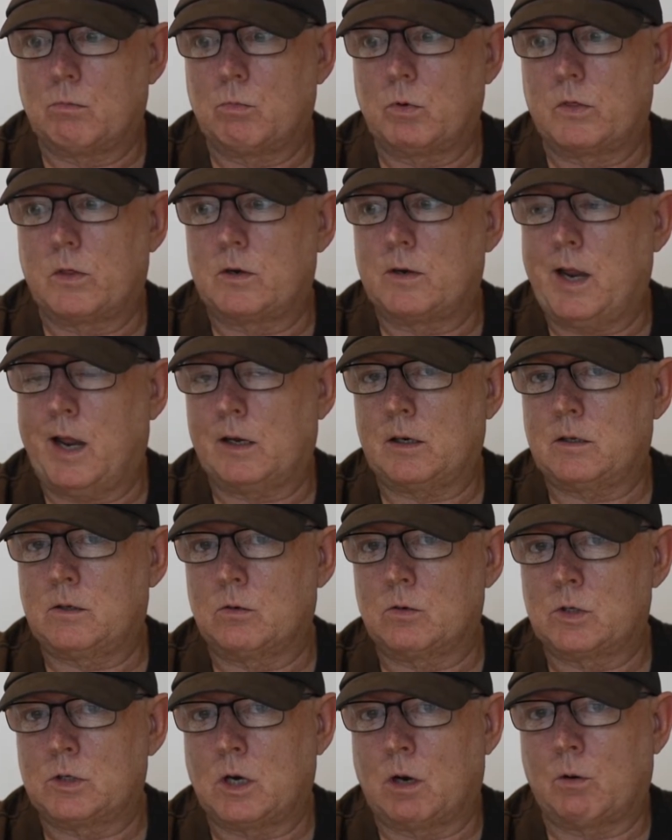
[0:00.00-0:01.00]
with the tank
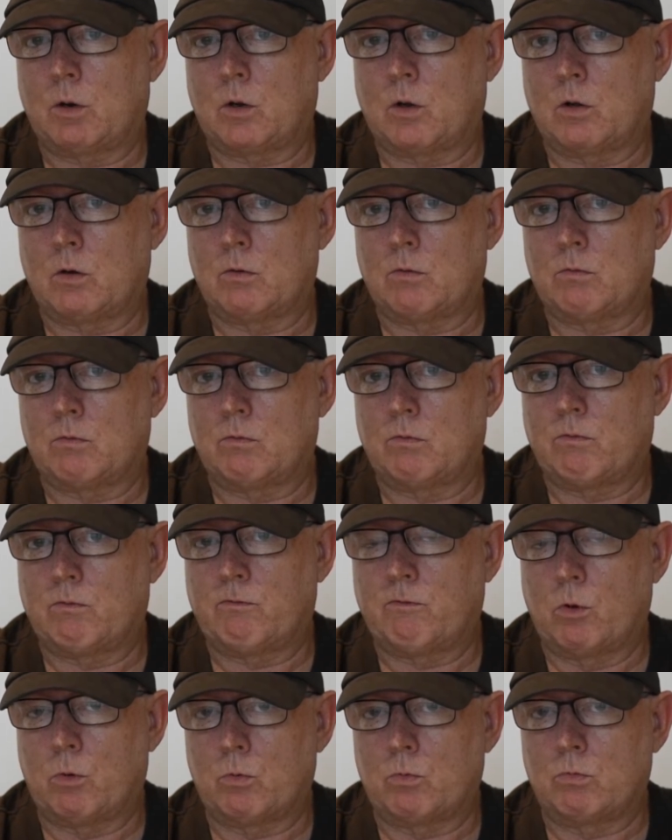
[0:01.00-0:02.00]
still showing on
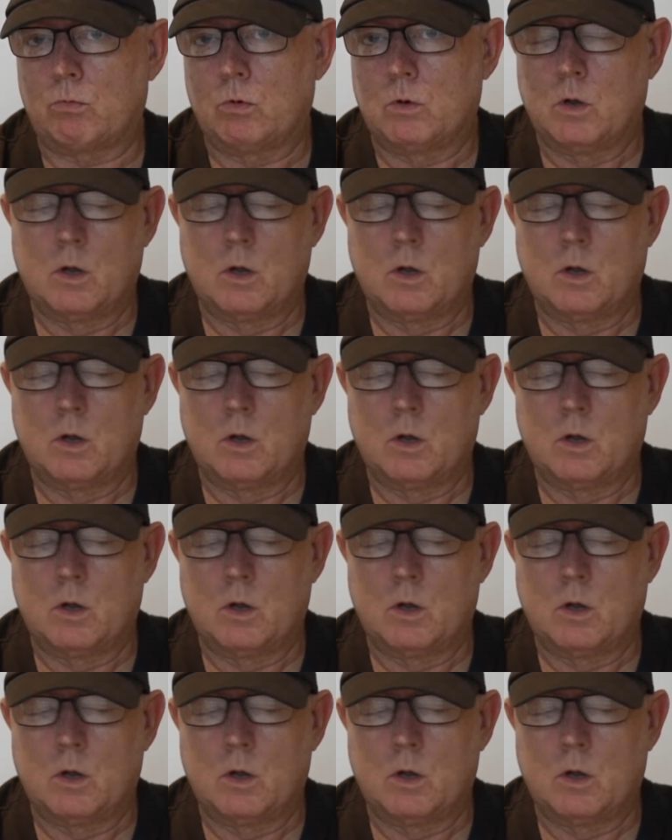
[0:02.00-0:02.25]
full.